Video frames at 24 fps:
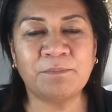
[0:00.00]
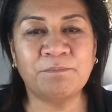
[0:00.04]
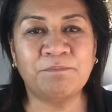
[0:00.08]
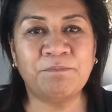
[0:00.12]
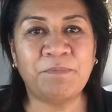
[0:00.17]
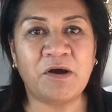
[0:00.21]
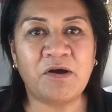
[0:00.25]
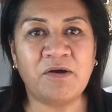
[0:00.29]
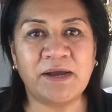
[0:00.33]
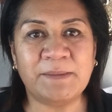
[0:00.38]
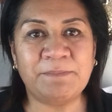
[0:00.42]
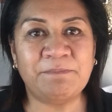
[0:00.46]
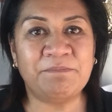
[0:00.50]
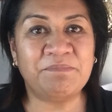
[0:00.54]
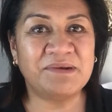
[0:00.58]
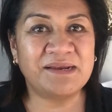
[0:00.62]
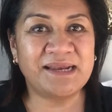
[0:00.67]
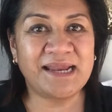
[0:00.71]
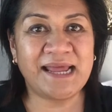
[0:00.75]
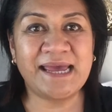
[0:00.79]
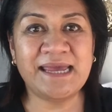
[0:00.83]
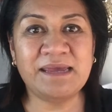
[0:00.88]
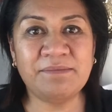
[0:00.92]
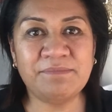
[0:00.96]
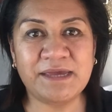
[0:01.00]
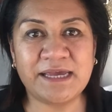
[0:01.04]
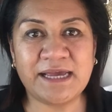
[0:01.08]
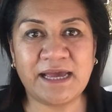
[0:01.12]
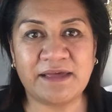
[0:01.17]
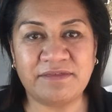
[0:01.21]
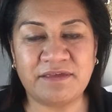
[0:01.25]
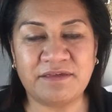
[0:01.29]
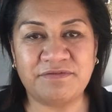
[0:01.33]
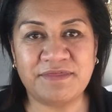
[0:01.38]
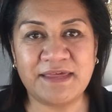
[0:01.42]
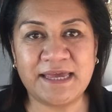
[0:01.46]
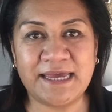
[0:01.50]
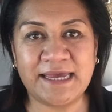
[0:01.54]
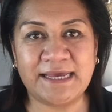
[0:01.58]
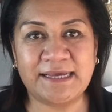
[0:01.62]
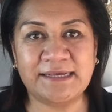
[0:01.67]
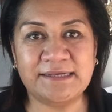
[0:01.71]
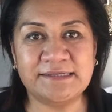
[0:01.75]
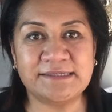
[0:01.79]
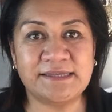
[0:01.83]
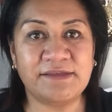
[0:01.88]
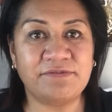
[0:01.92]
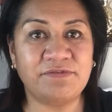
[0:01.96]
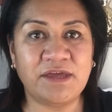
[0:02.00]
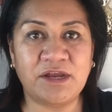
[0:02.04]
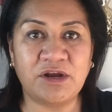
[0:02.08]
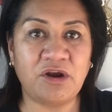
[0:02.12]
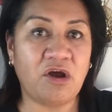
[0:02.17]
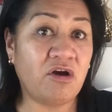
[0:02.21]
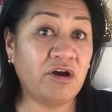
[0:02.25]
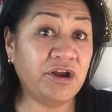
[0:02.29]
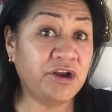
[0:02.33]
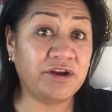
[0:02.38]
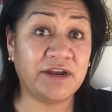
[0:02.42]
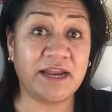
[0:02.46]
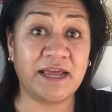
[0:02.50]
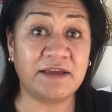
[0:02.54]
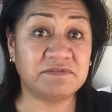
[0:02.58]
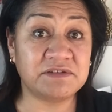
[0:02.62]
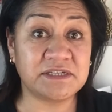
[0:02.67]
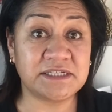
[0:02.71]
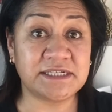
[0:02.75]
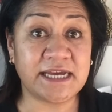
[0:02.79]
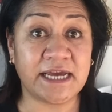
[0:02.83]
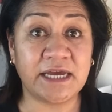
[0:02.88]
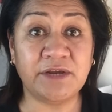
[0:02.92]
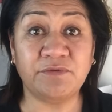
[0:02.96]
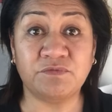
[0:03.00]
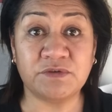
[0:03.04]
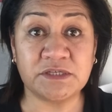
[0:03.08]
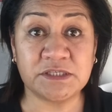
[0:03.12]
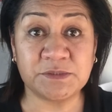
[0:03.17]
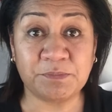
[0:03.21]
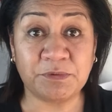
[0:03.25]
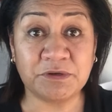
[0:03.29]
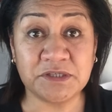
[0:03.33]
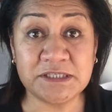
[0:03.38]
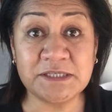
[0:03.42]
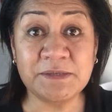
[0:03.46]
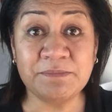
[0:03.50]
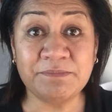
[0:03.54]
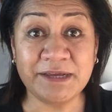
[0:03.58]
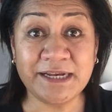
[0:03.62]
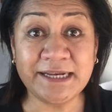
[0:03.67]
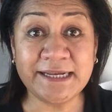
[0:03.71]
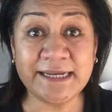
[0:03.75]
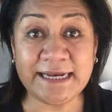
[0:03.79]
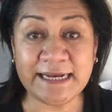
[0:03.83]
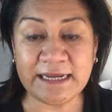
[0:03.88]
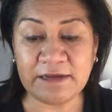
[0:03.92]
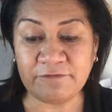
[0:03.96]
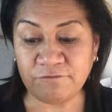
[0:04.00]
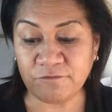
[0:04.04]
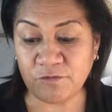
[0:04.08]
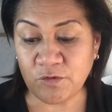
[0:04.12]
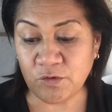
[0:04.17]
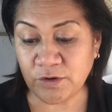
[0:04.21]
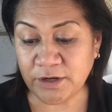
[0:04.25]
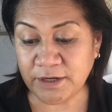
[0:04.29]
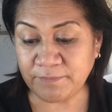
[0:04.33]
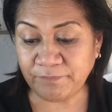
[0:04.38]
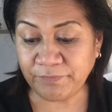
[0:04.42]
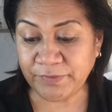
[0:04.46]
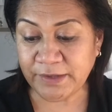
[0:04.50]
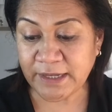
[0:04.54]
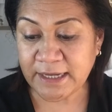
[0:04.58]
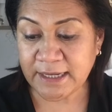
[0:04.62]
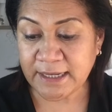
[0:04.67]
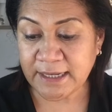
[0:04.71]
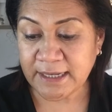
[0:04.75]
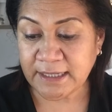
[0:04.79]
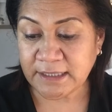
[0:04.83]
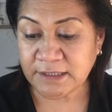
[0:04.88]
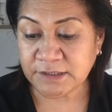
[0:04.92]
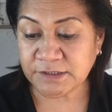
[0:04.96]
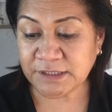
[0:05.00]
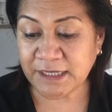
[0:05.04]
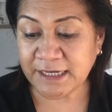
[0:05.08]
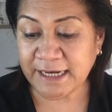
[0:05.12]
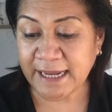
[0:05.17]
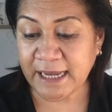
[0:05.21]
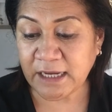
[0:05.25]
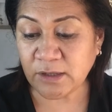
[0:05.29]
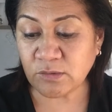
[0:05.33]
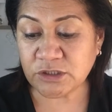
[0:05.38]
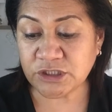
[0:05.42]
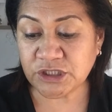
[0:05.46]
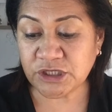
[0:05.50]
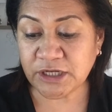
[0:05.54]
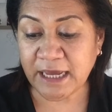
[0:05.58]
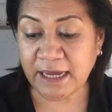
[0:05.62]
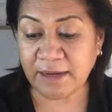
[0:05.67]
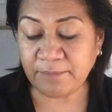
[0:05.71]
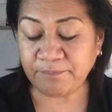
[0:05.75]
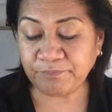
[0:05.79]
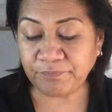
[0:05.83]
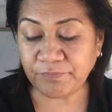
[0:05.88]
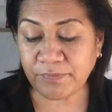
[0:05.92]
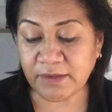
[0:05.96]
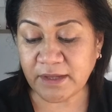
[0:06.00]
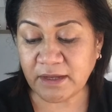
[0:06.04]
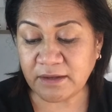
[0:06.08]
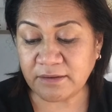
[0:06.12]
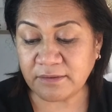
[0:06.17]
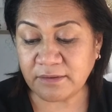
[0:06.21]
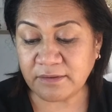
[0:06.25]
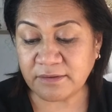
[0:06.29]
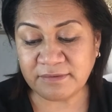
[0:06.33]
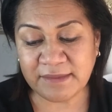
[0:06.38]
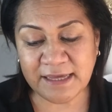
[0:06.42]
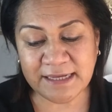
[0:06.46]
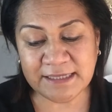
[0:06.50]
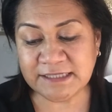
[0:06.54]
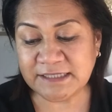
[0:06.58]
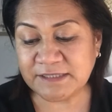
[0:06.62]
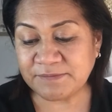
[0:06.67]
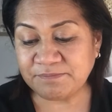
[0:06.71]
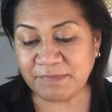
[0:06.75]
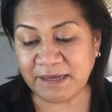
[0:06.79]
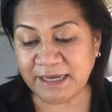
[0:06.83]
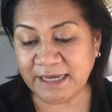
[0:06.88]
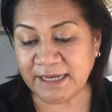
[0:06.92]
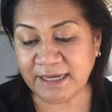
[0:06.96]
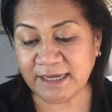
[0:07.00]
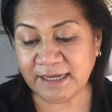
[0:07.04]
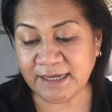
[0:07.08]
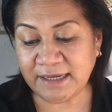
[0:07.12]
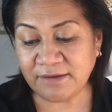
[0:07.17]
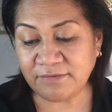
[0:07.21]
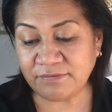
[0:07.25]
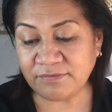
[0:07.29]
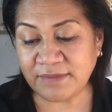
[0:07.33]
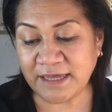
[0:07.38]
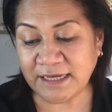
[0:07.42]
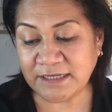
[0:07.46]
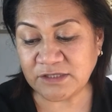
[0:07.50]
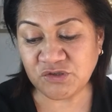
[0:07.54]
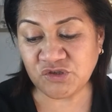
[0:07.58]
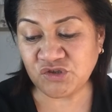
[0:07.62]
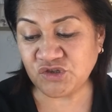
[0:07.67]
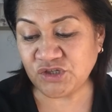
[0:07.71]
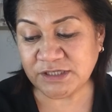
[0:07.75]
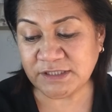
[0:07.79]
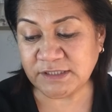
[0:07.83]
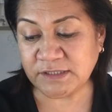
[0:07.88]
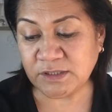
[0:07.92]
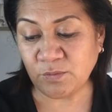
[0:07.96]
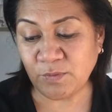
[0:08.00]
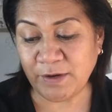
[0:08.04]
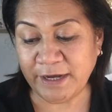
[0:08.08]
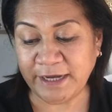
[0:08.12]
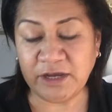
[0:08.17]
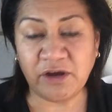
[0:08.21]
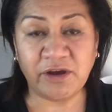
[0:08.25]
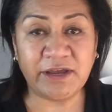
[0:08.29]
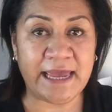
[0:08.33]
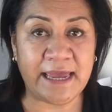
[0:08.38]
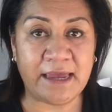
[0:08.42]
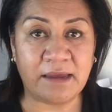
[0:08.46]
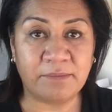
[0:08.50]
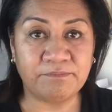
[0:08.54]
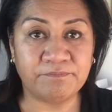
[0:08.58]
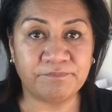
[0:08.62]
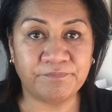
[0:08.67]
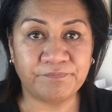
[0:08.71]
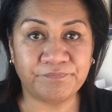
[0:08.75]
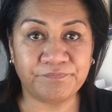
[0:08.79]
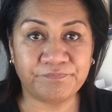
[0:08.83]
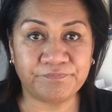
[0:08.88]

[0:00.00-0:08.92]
by blaming other things, then I don't have to take responsibility for it. So language that's me, that's just the way I am.